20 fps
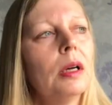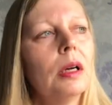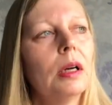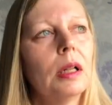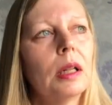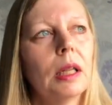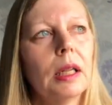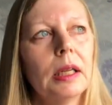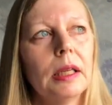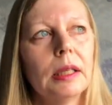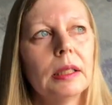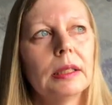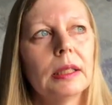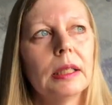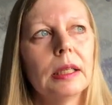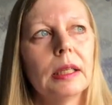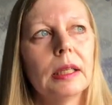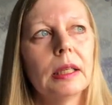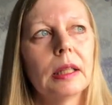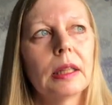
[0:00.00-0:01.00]
a
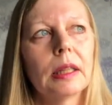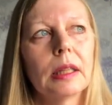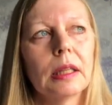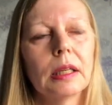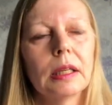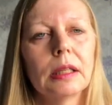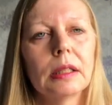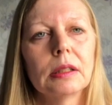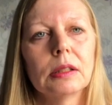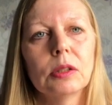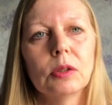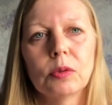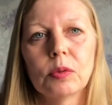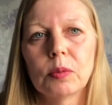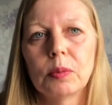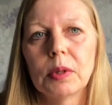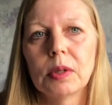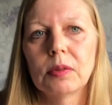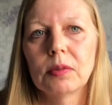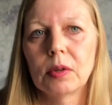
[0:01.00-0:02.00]
lady that used
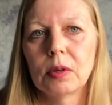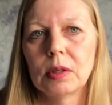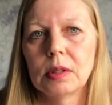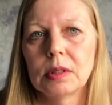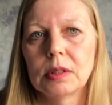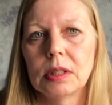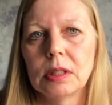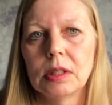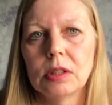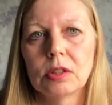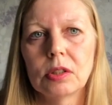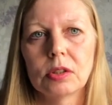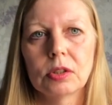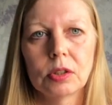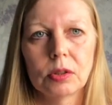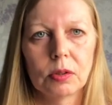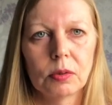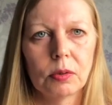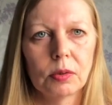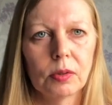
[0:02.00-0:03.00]
to be a sewing teacher.
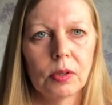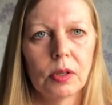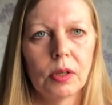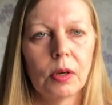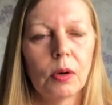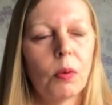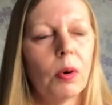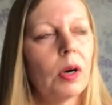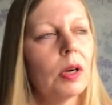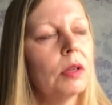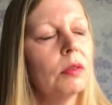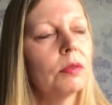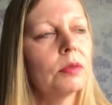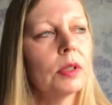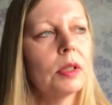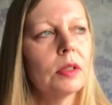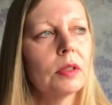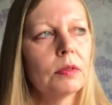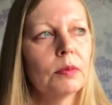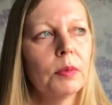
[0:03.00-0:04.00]
She was a walking
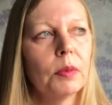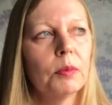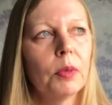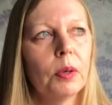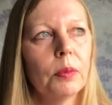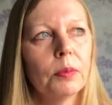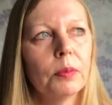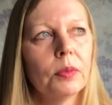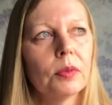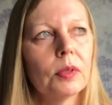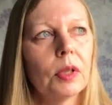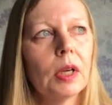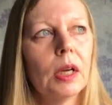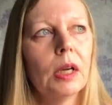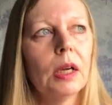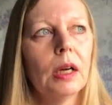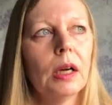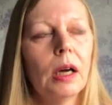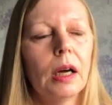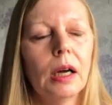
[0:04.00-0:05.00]
friend of my mum's,
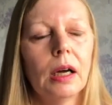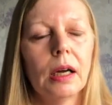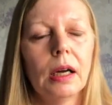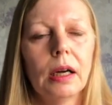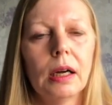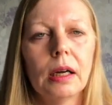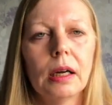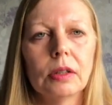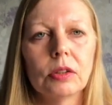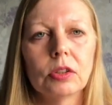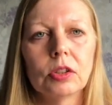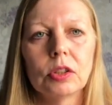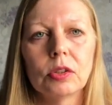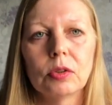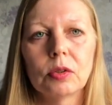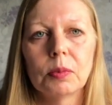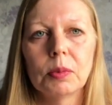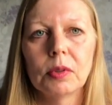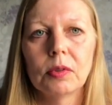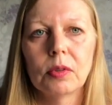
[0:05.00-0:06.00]
and she
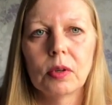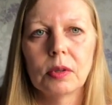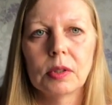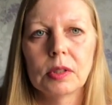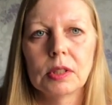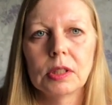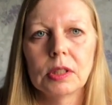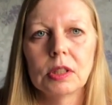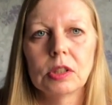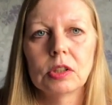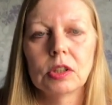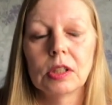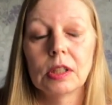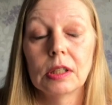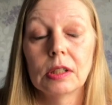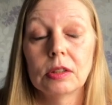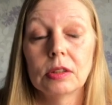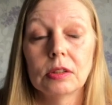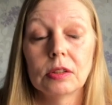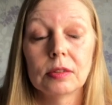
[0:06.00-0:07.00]
used to be a sewing teacher,
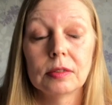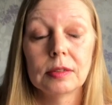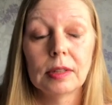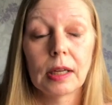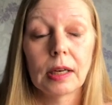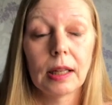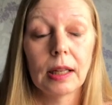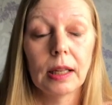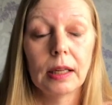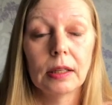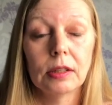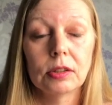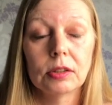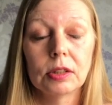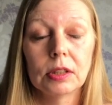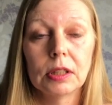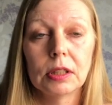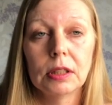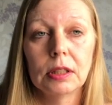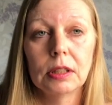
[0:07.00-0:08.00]
and sadly
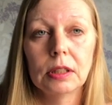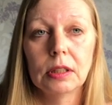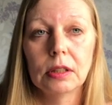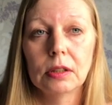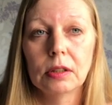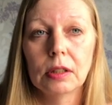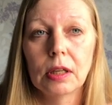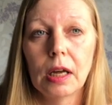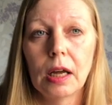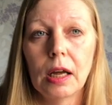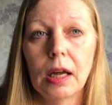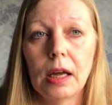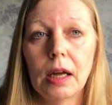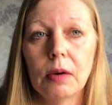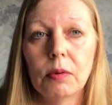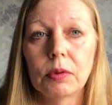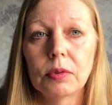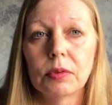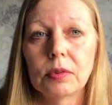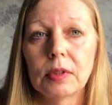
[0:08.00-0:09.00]
she
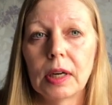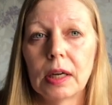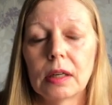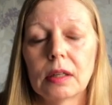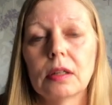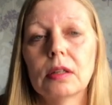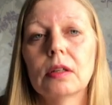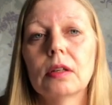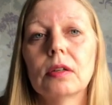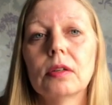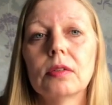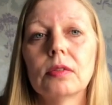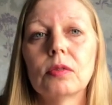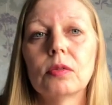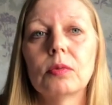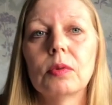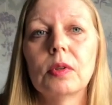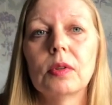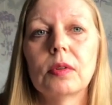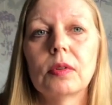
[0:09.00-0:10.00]
was diagnosed
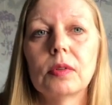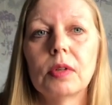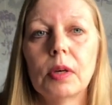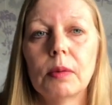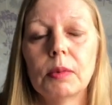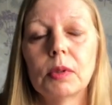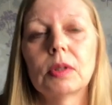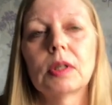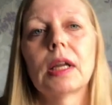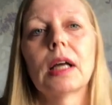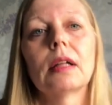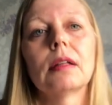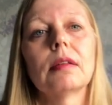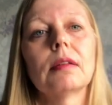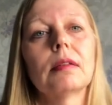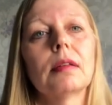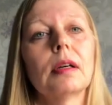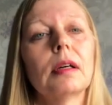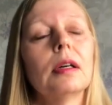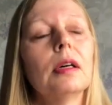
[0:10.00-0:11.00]
with terminal
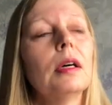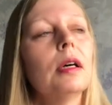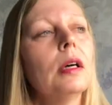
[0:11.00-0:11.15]
cancer.